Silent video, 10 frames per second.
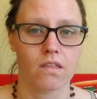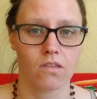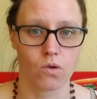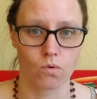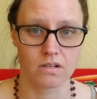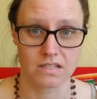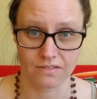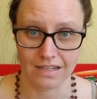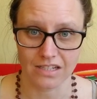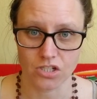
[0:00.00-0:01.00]
your
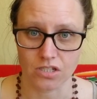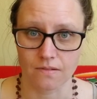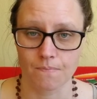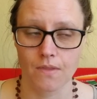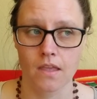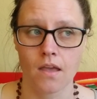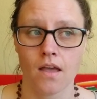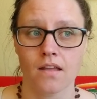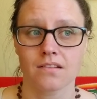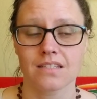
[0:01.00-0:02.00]
divination.
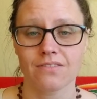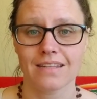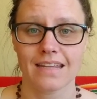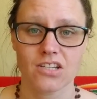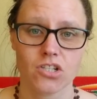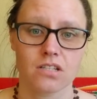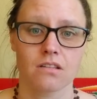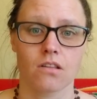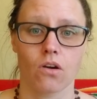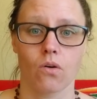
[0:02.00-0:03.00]
Divination,
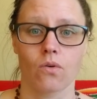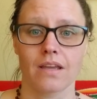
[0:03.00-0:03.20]
though,